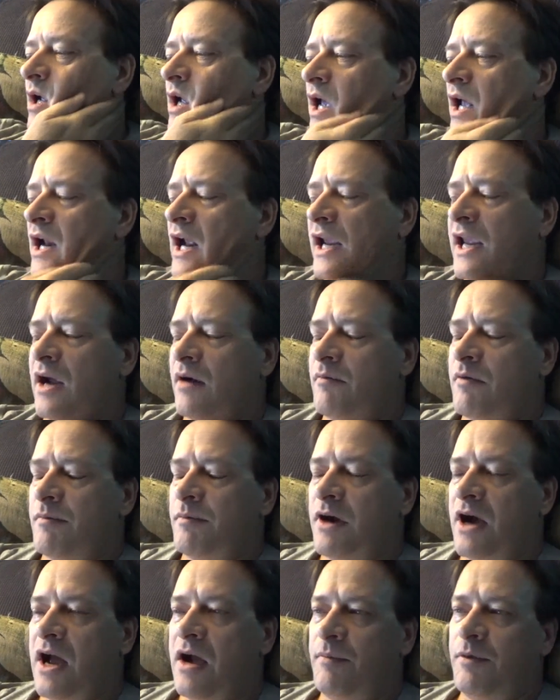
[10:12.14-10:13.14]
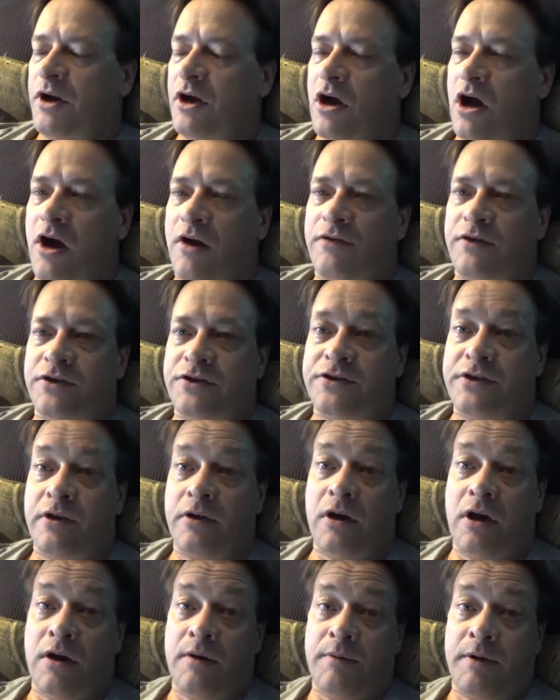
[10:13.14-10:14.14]
And I can't remember how many authors
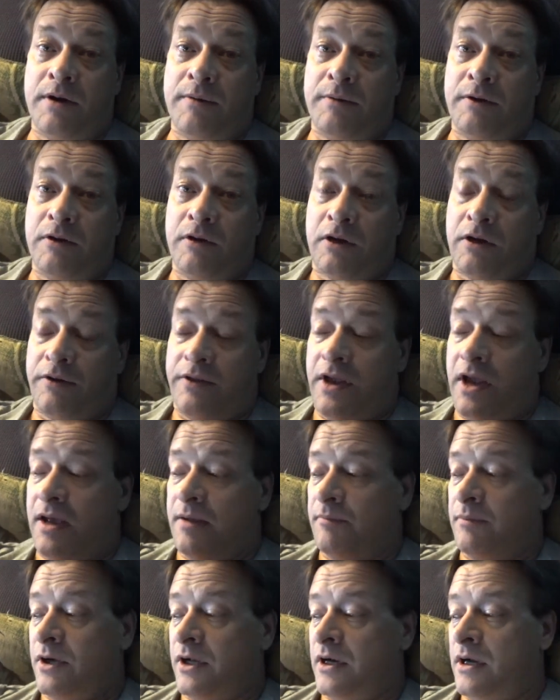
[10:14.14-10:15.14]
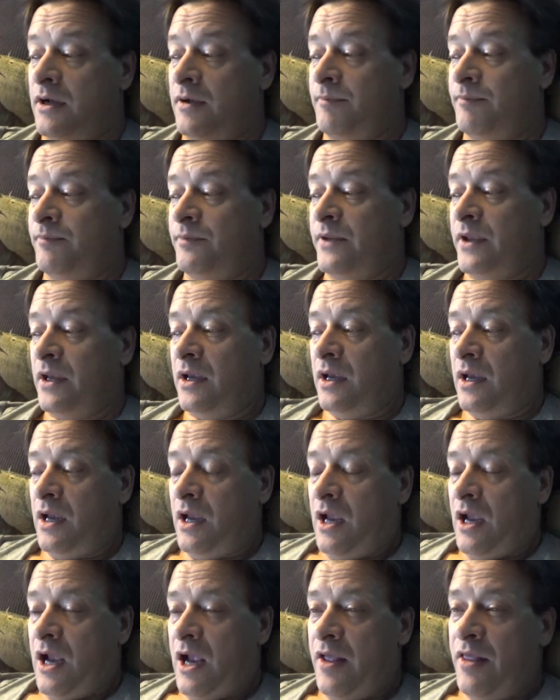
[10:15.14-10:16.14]
there are, but I'm gonna look on that. But and
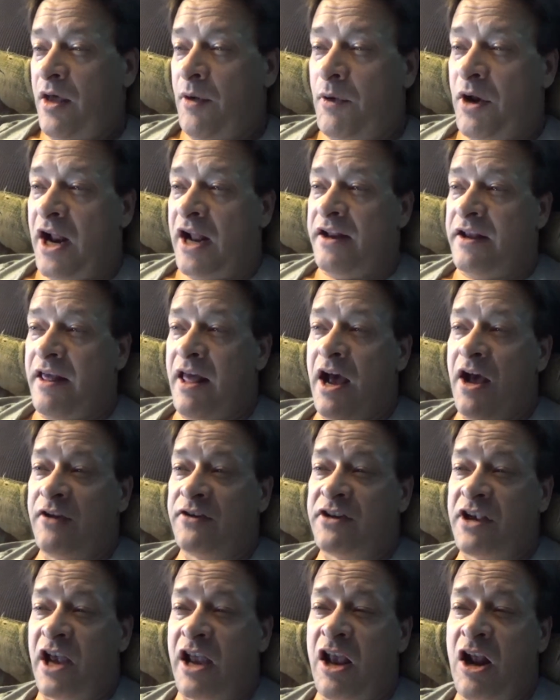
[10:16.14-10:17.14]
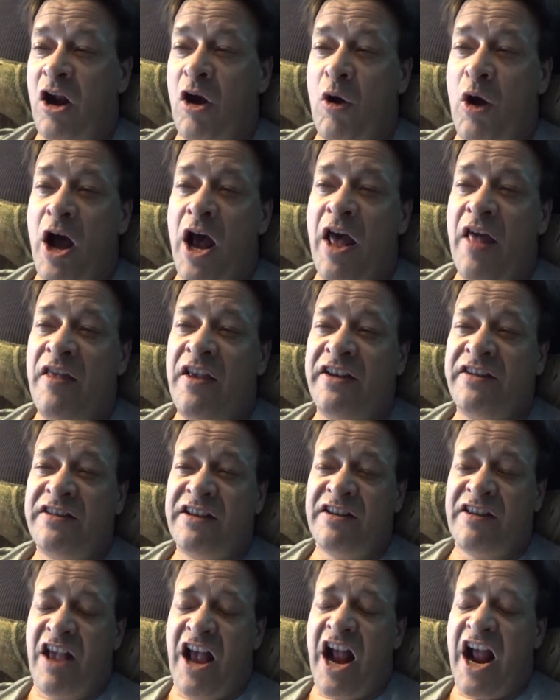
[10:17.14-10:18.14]
then when I did that, I was like, you know what? This
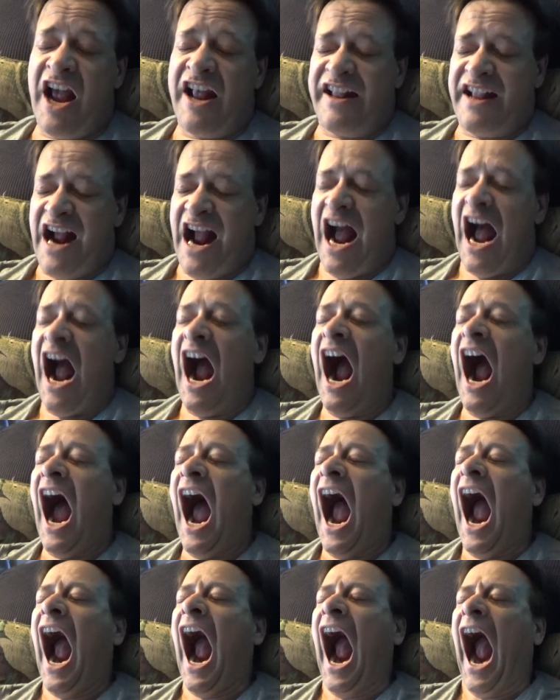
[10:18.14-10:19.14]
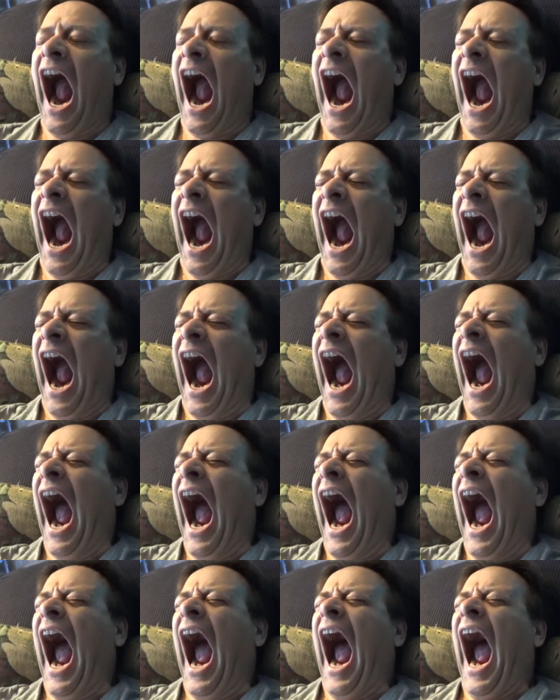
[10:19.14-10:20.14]
is like a time. This
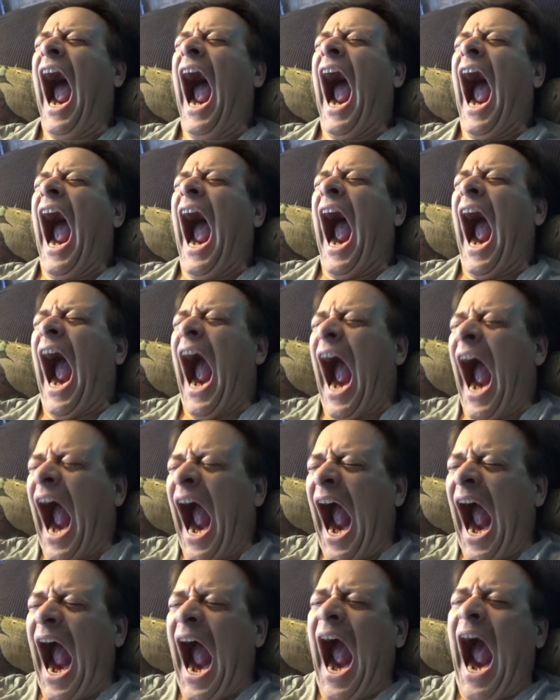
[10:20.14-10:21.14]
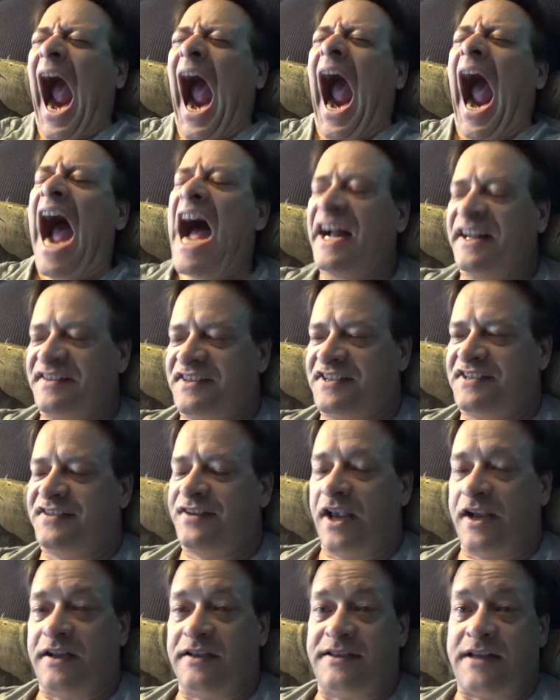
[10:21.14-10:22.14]
is
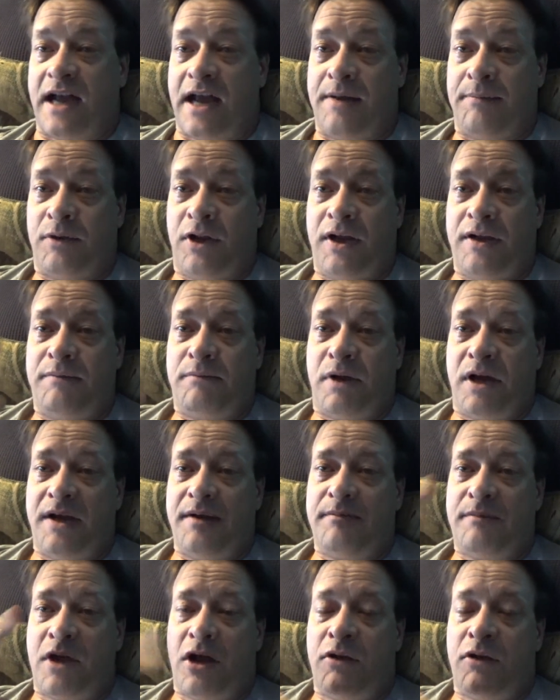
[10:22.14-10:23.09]
like a timeline.